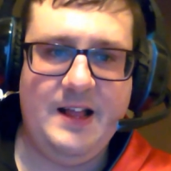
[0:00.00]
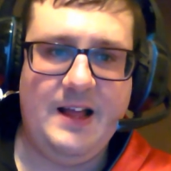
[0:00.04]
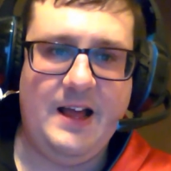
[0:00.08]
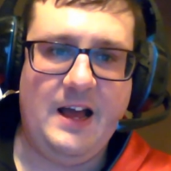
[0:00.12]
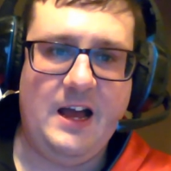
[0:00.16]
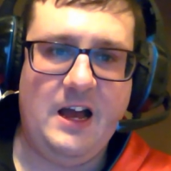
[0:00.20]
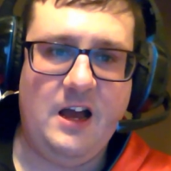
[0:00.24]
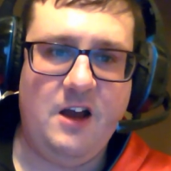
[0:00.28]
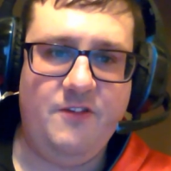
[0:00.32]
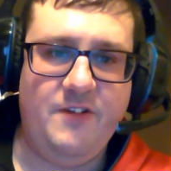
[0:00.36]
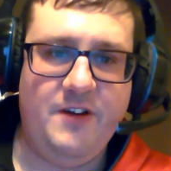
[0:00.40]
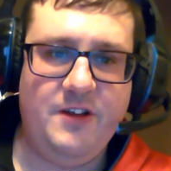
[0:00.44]

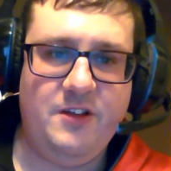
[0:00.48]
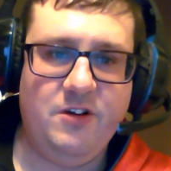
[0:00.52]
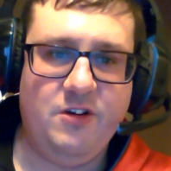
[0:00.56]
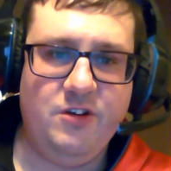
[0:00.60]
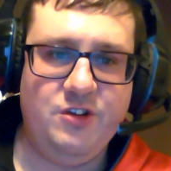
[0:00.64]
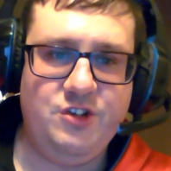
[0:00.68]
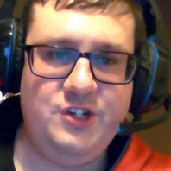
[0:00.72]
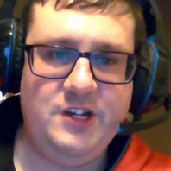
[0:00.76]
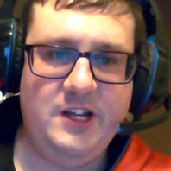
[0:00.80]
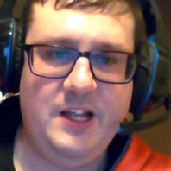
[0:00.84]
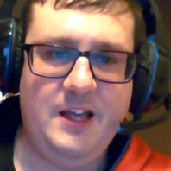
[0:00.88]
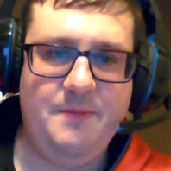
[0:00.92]
Red
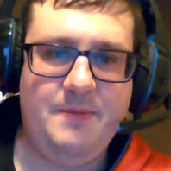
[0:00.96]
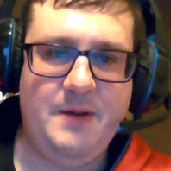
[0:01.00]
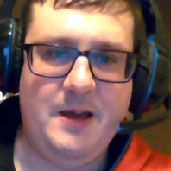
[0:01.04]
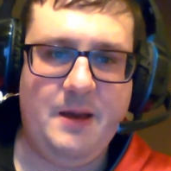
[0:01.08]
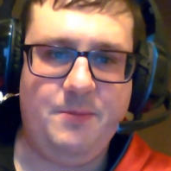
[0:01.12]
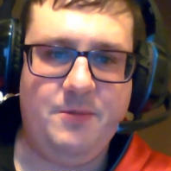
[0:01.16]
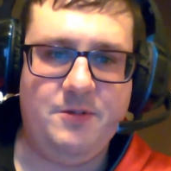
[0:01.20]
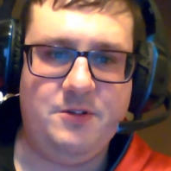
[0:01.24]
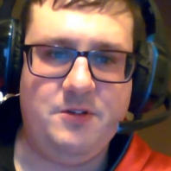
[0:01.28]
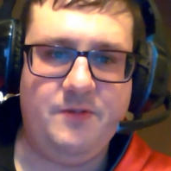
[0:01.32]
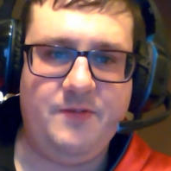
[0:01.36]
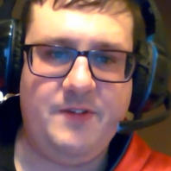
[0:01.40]
Hot Chili
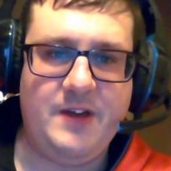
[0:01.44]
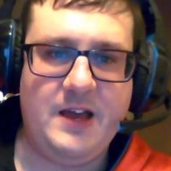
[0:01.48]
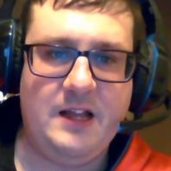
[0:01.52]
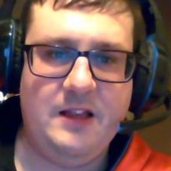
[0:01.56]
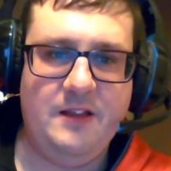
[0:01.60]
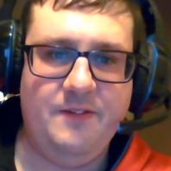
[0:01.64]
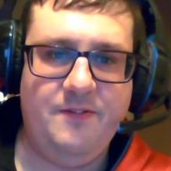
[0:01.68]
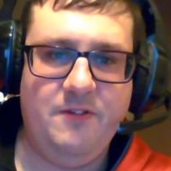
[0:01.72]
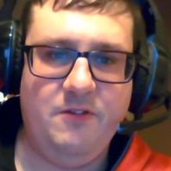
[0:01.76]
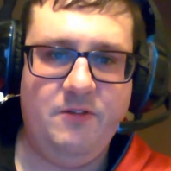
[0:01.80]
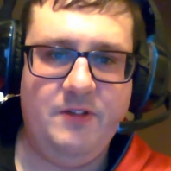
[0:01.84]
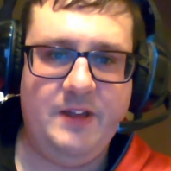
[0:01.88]
Peppers with
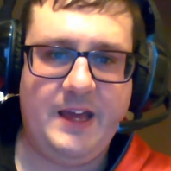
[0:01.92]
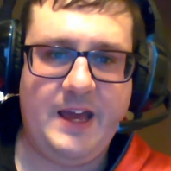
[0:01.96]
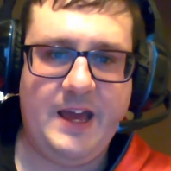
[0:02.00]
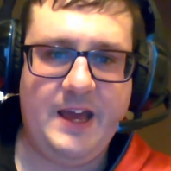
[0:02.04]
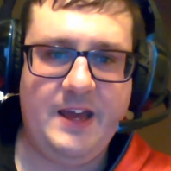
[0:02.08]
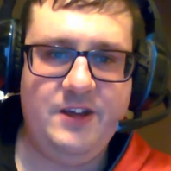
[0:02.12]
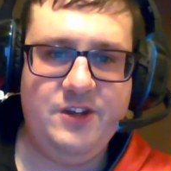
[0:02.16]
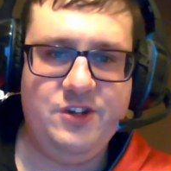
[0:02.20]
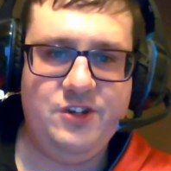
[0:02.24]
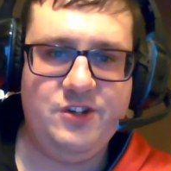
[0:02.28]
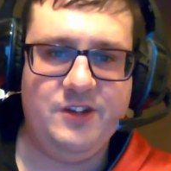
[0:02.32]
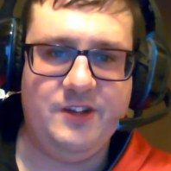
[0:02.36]

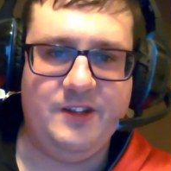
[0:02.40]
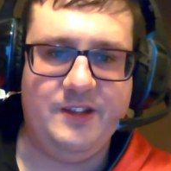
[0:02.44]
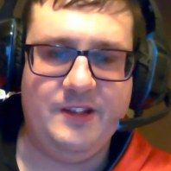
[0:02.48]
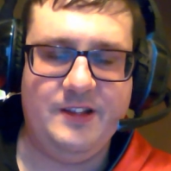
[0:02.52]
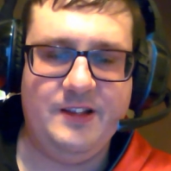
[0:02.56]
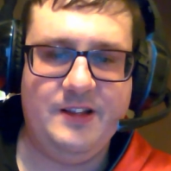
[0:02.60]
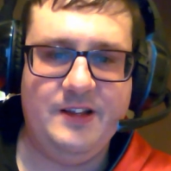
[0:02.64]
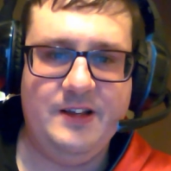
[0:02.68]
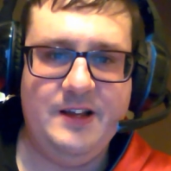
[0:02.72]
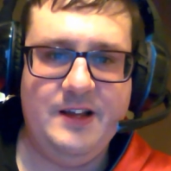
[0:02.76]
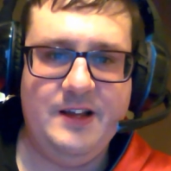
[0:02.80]
Californication.